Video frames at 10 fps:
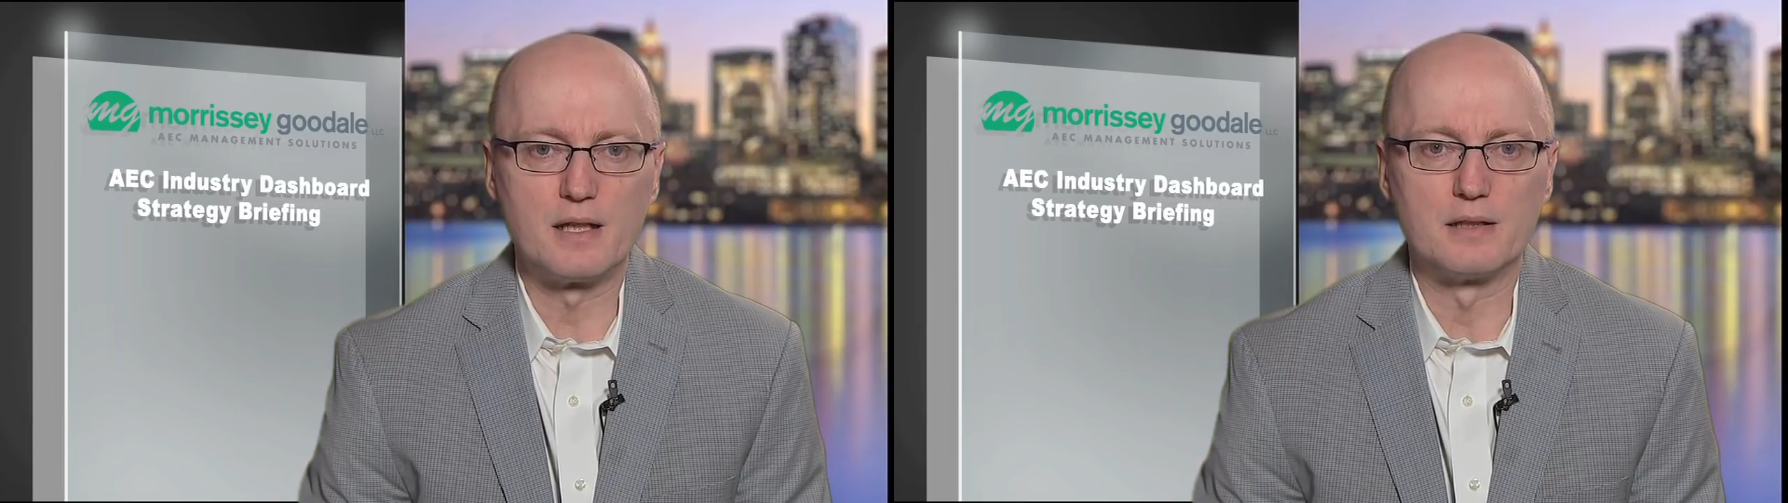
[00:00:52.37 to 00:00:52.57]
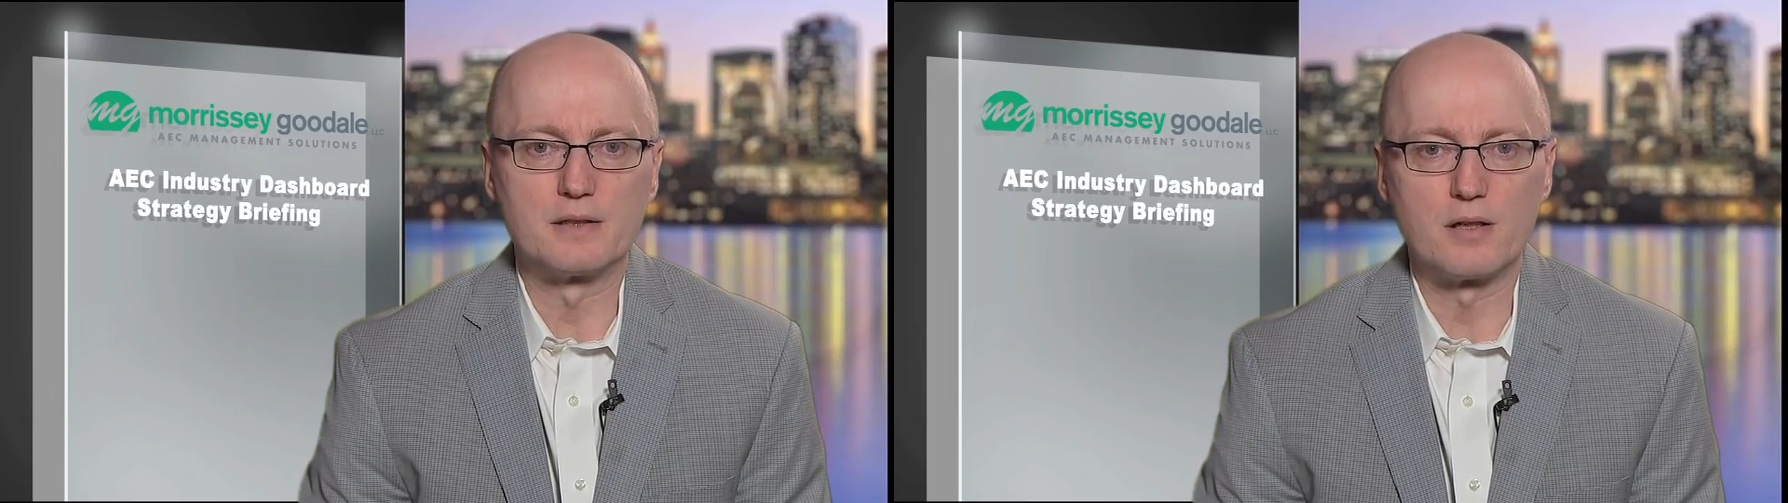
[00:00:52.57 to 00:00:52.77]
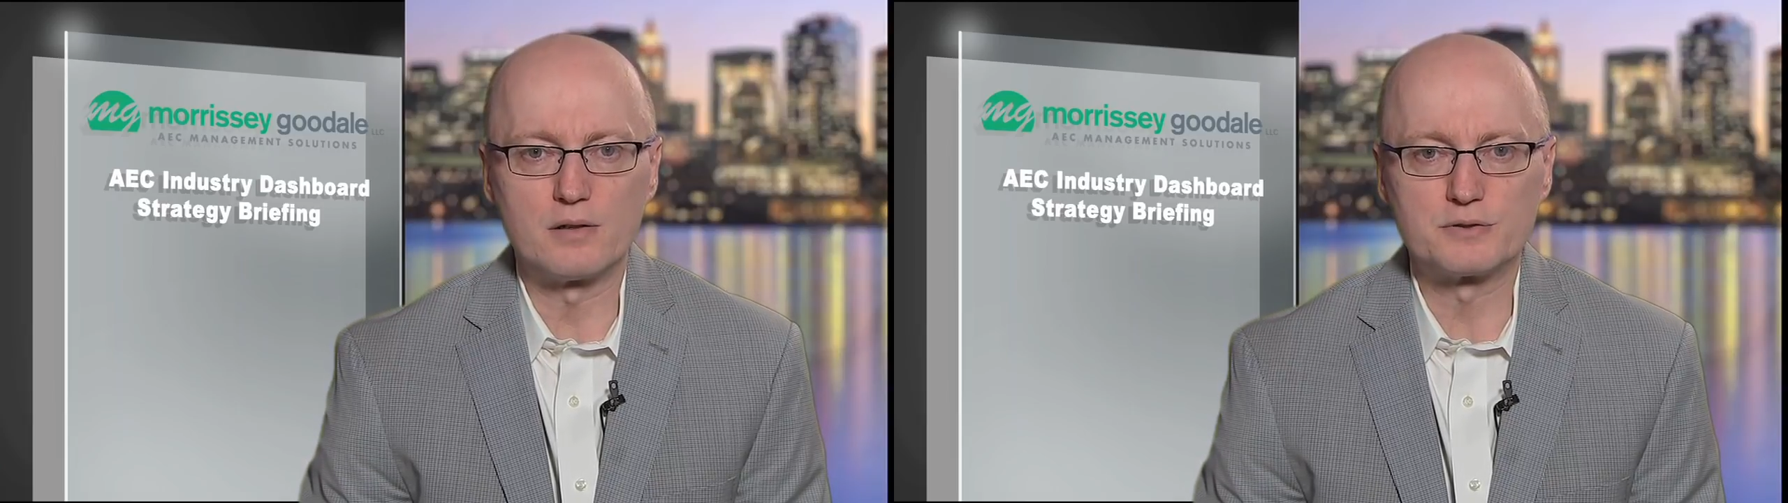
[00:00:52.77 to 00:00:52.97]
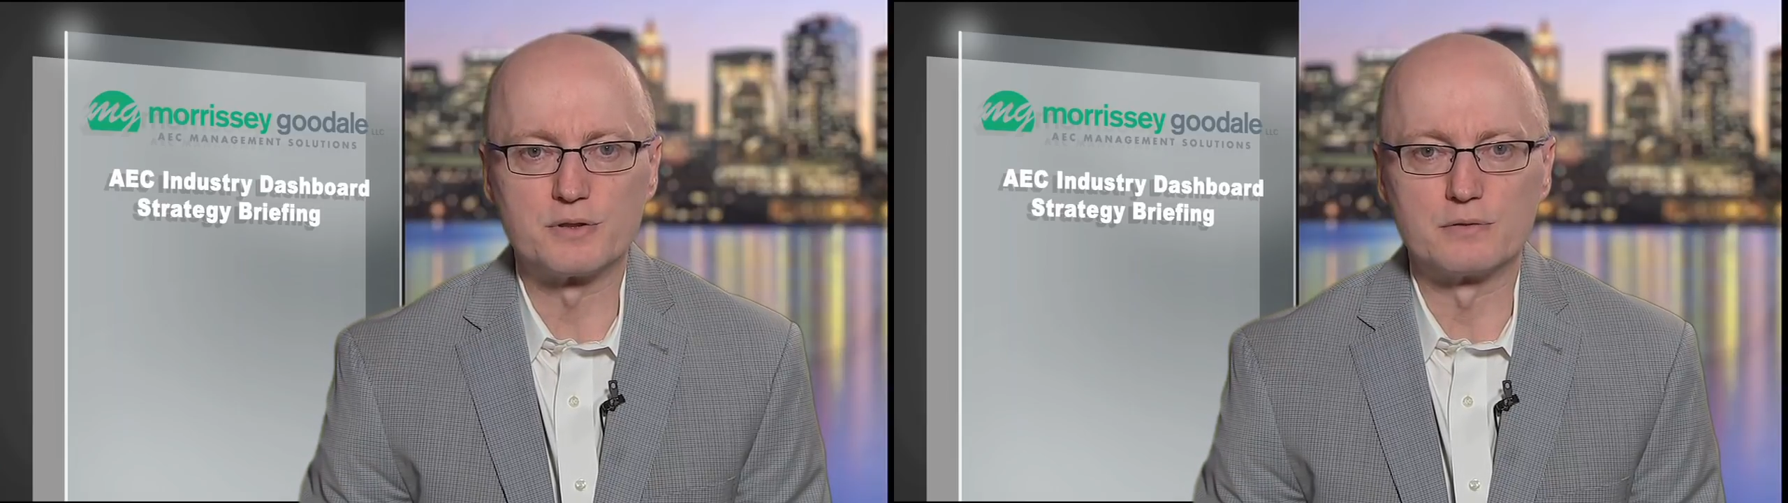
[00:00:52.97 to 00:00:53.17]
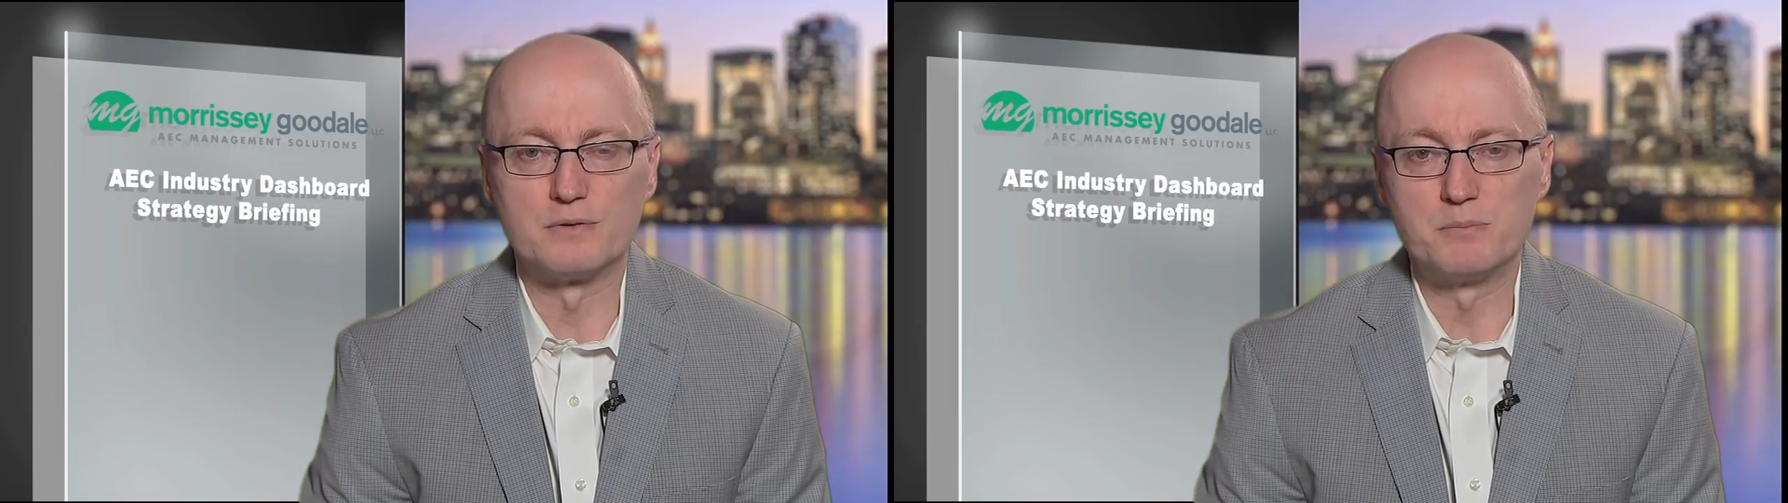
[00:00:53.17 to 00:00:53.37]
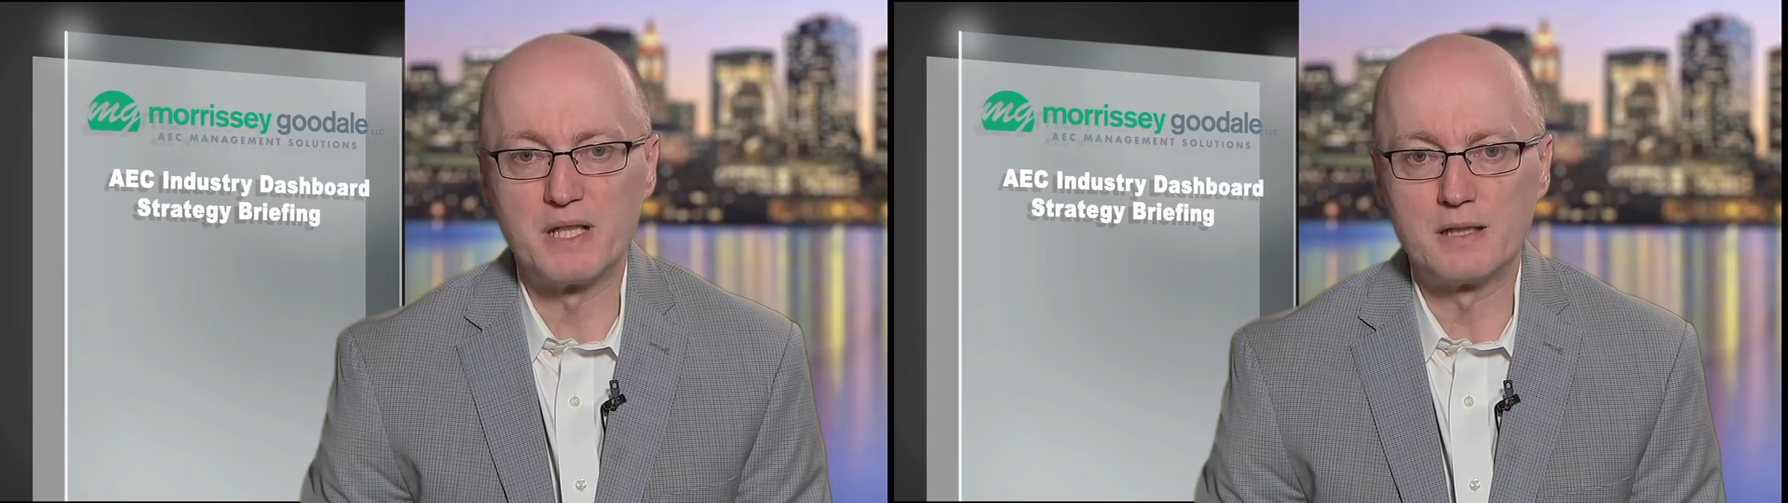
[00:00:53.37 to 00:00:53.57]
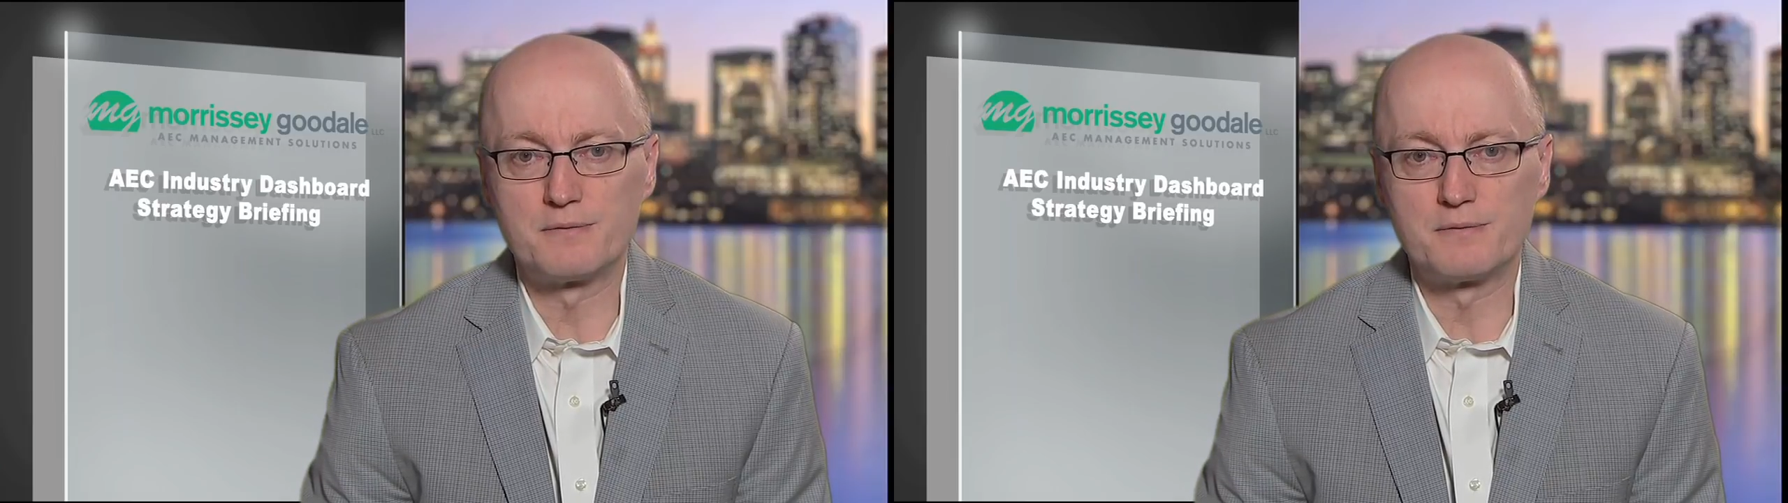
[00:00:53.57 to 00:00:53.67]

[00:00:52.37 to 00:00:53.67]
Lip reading: and culture remain,